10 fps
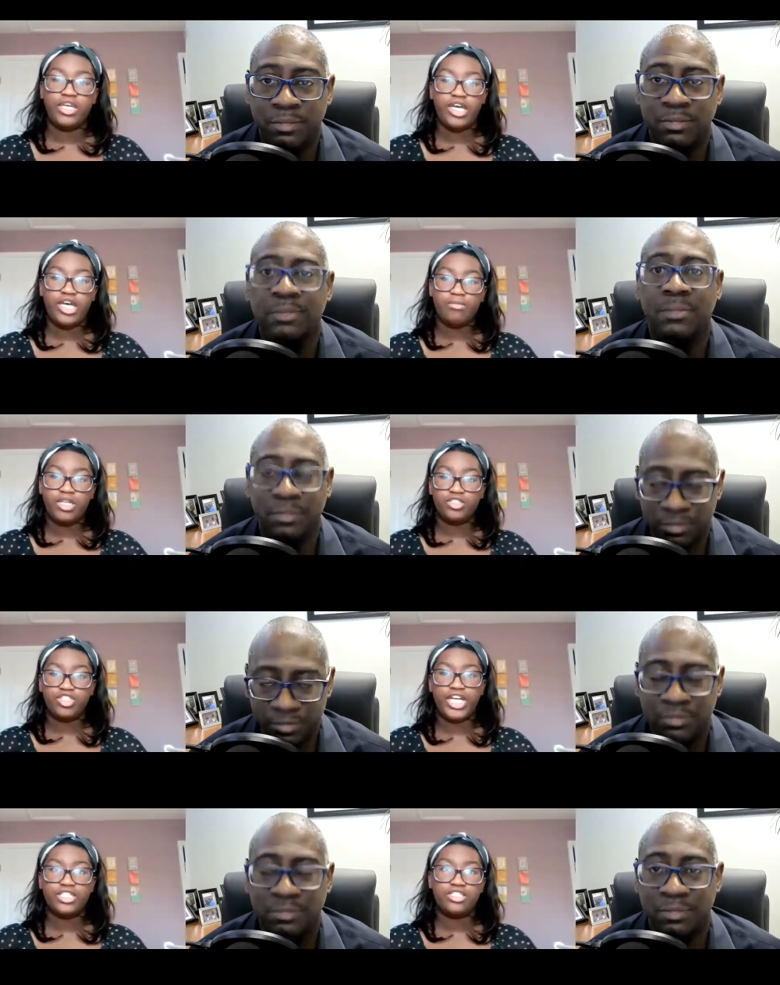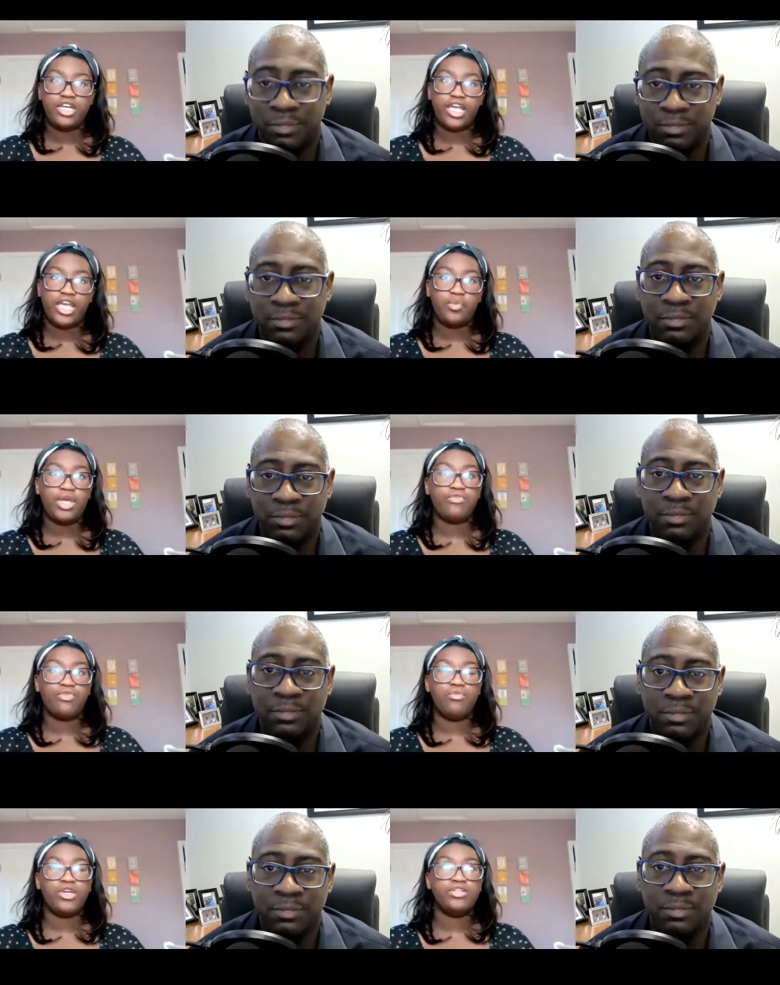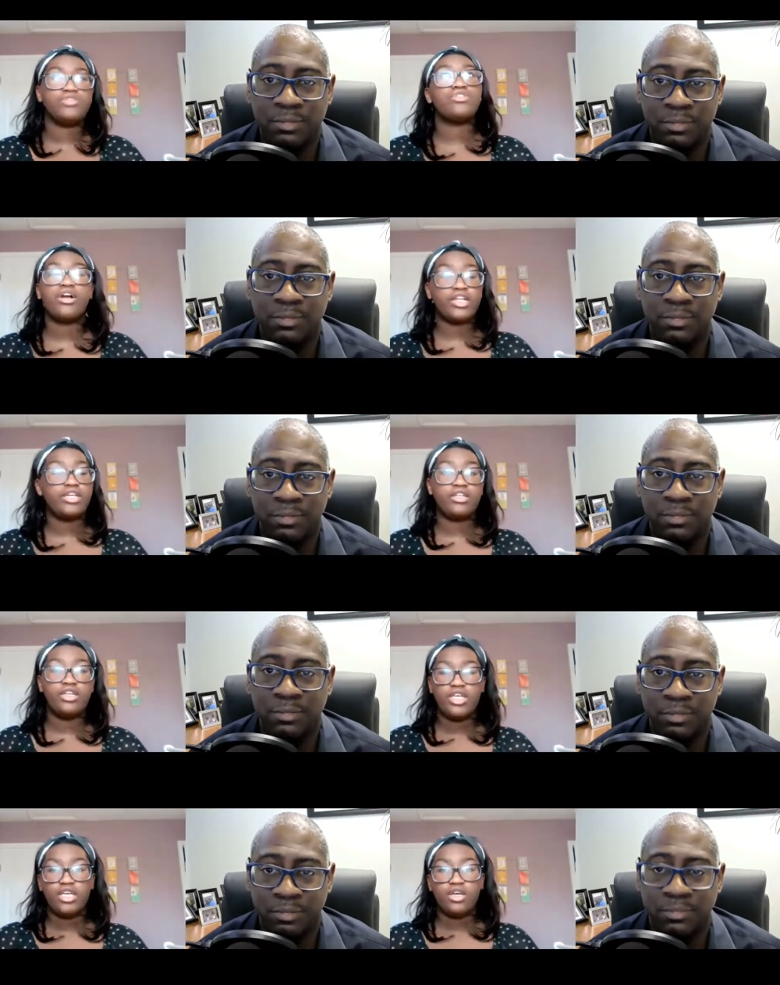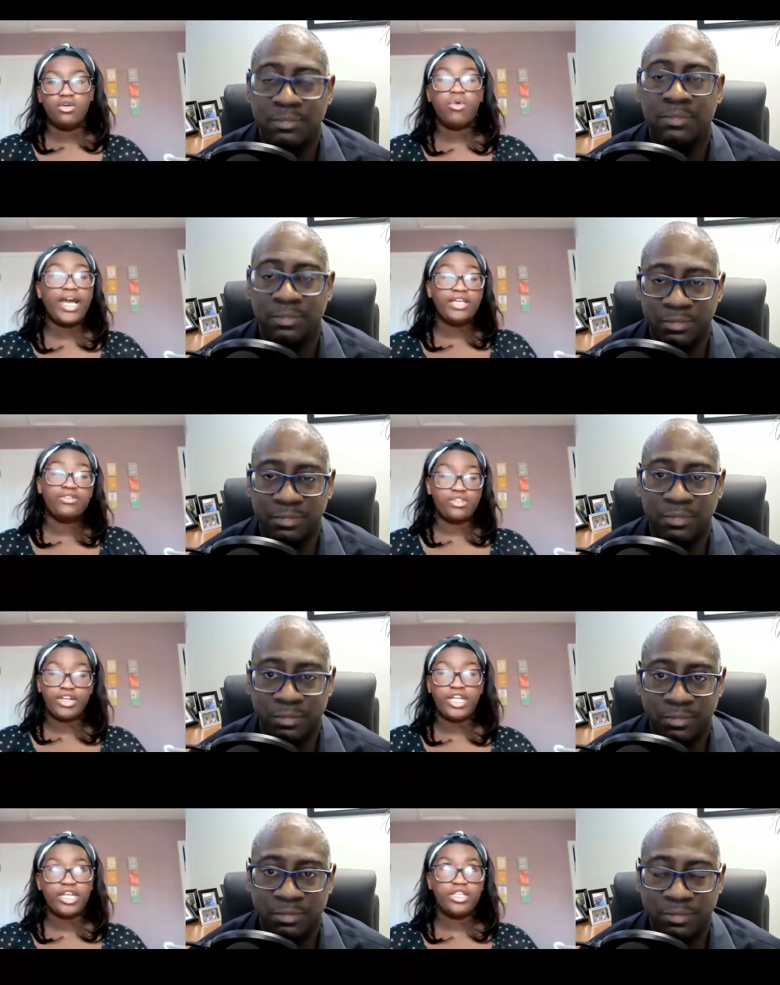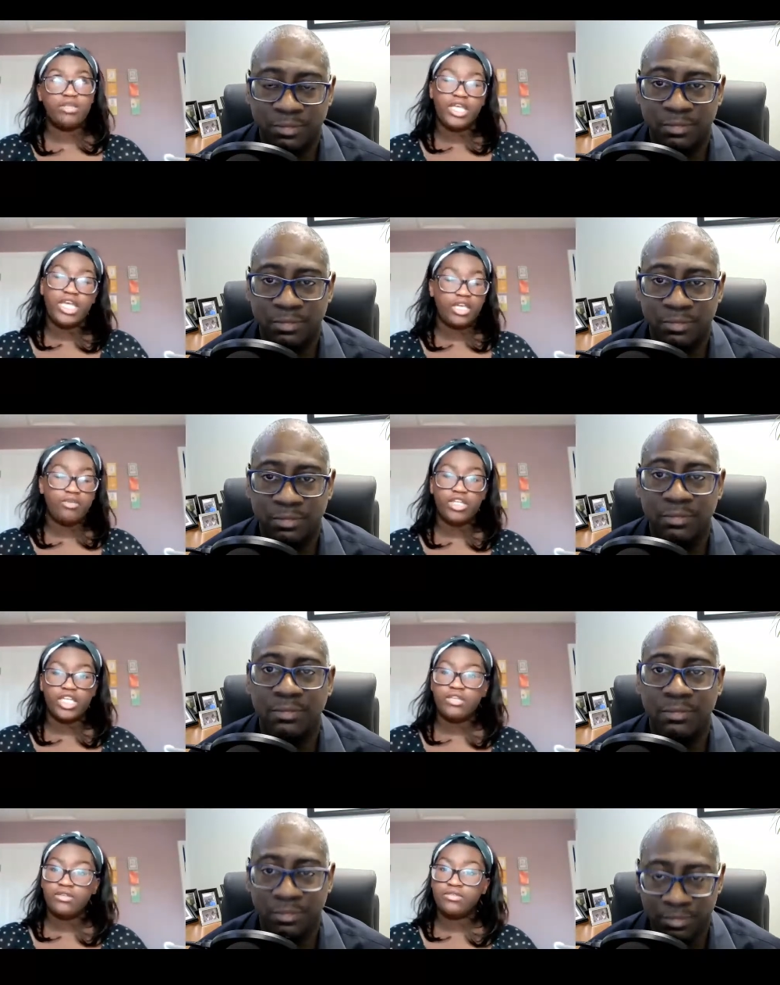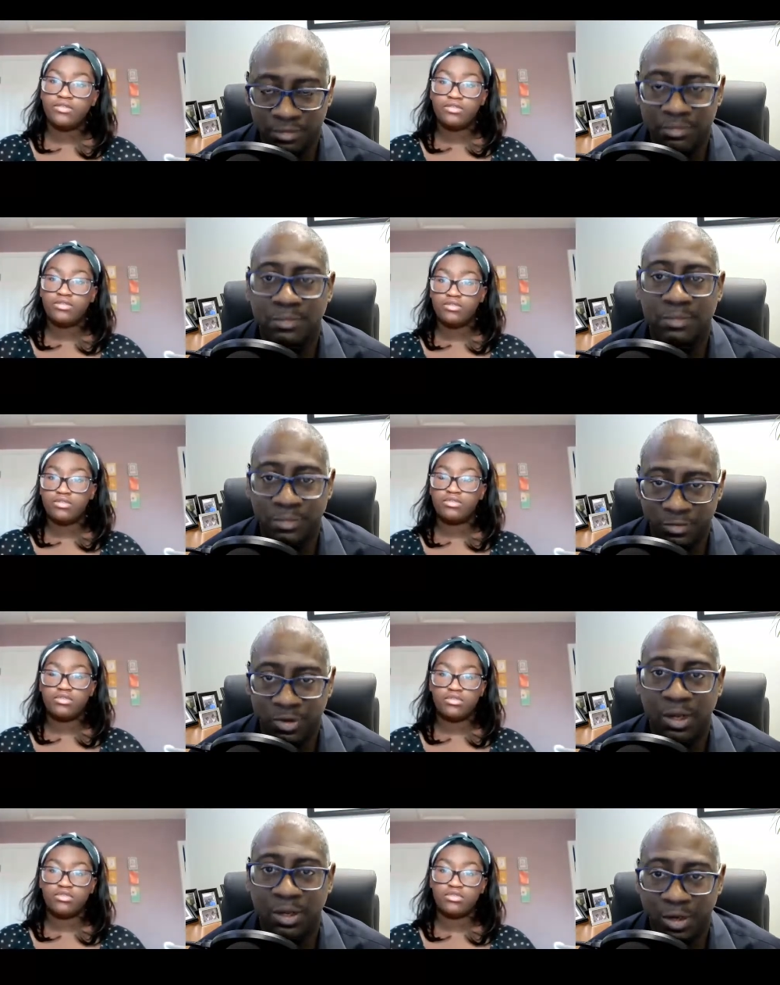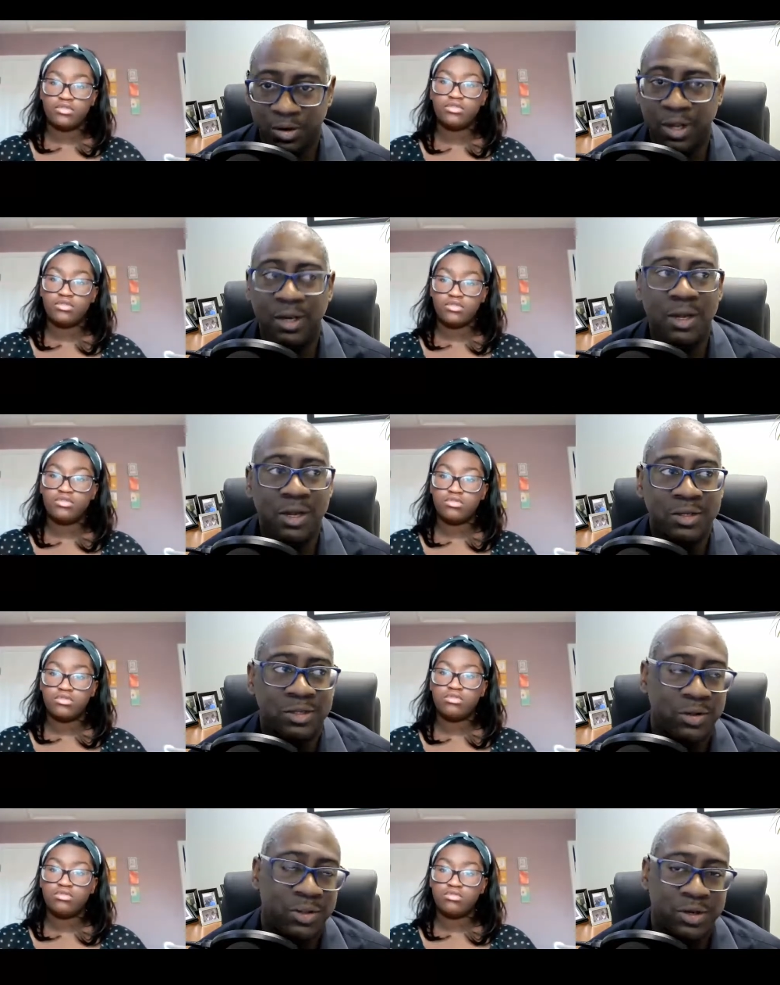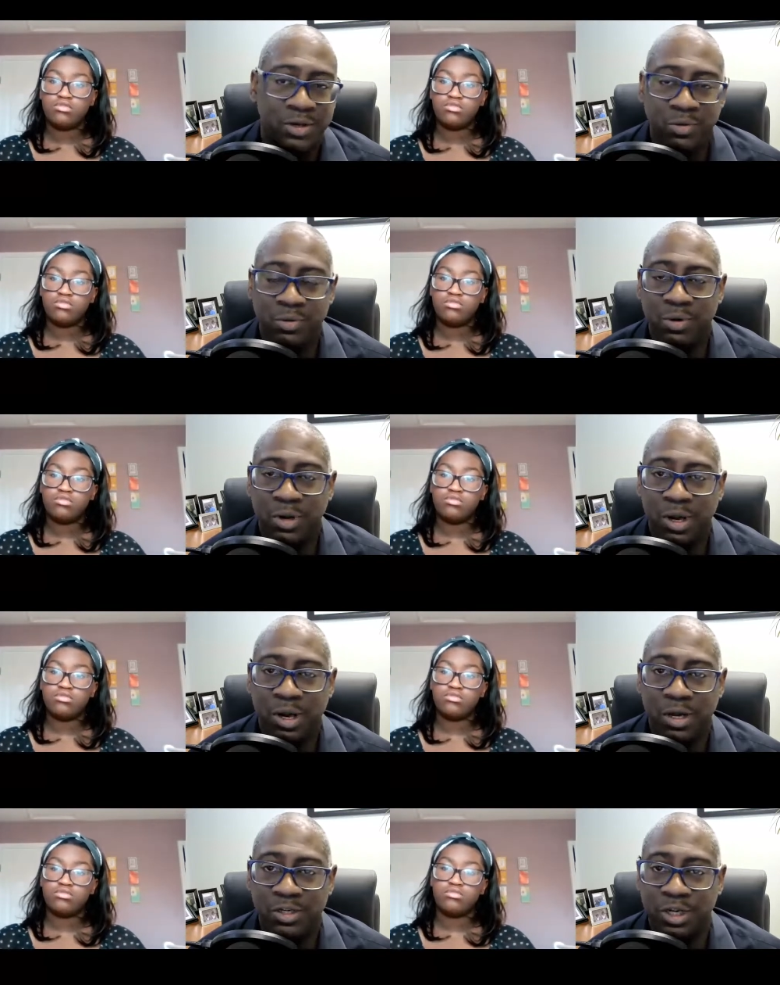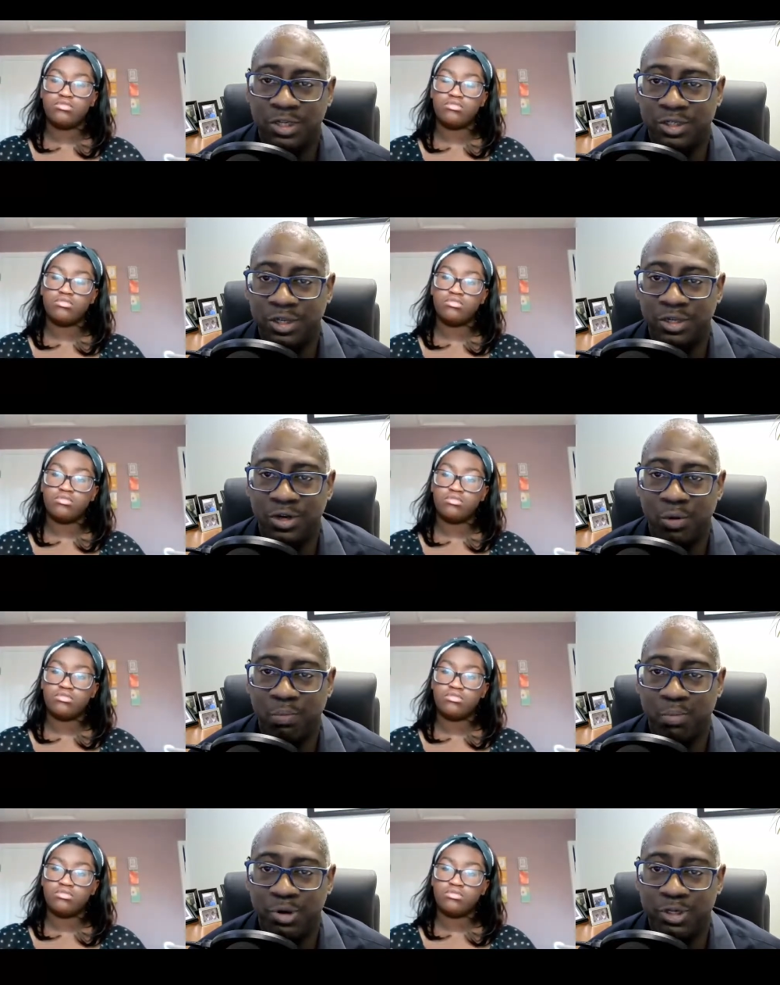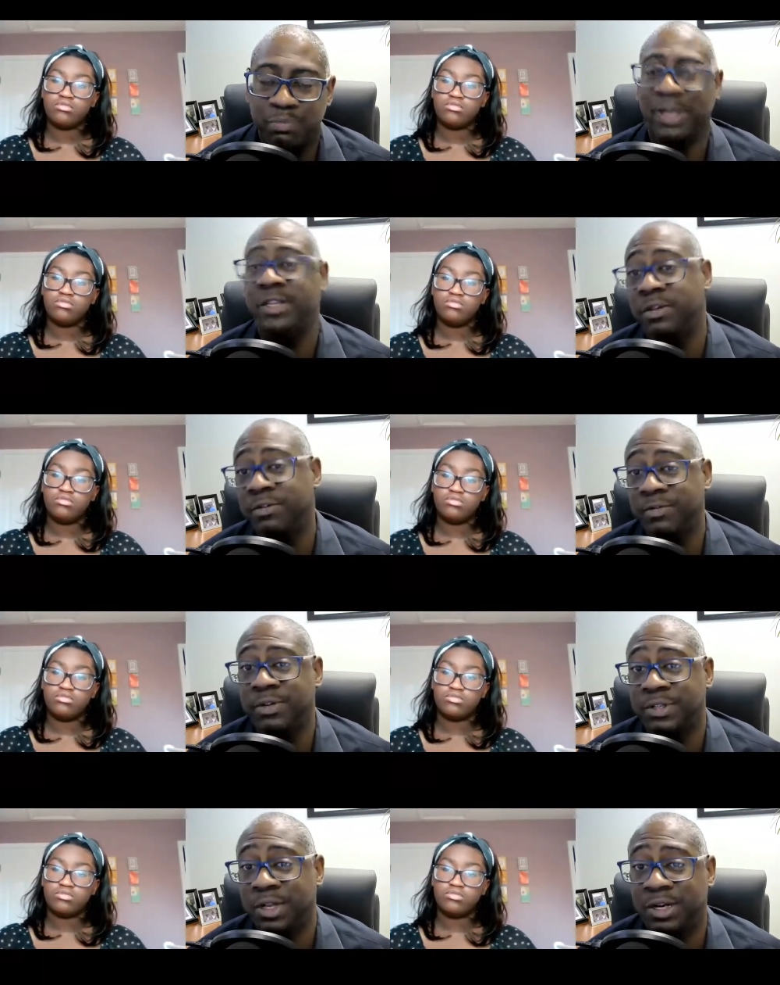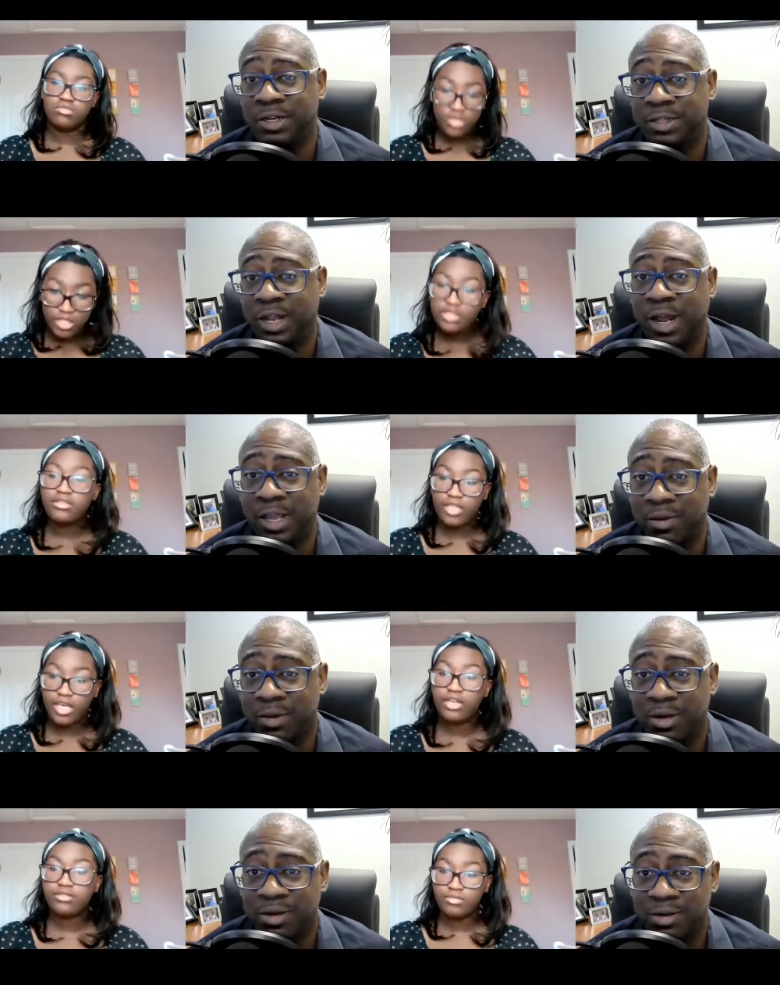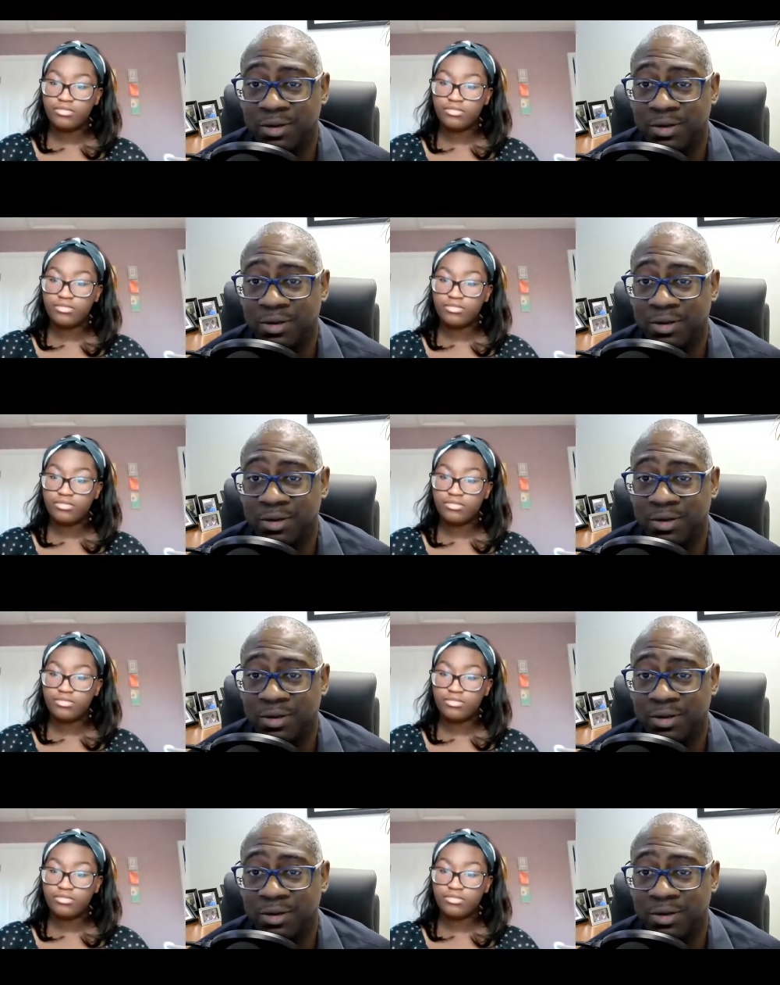Speaker 1: um, and trying to not get away from what you started, why you started it in the beginning, really.
Speaker 2: Okay, all right. So then you adjusted your perspective. Is that is that accurate? Yeah,